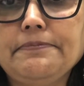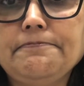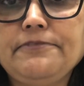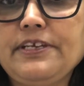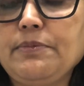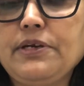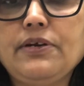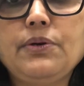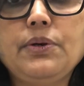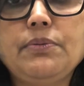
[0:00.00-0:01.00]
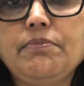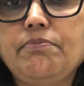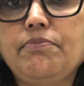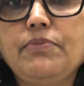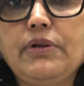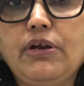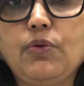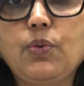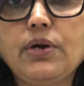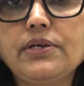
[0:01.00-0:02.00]
Same here, a lot of
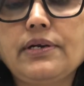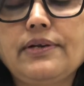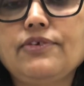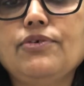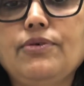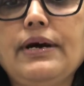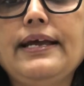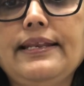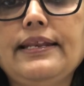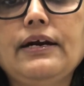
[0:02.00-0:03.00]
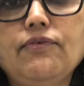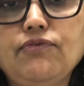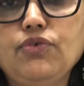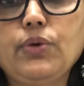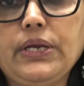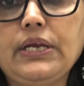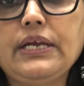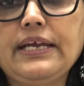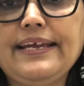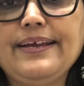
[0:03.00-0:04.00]
water. So I love doing
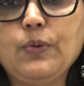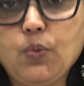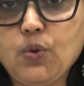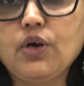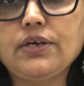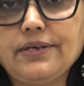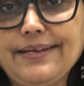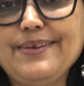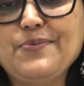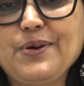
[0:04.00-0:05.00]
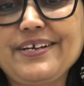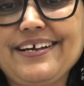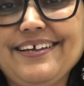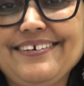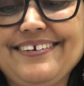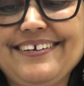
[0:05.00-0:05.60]
water in watercolor.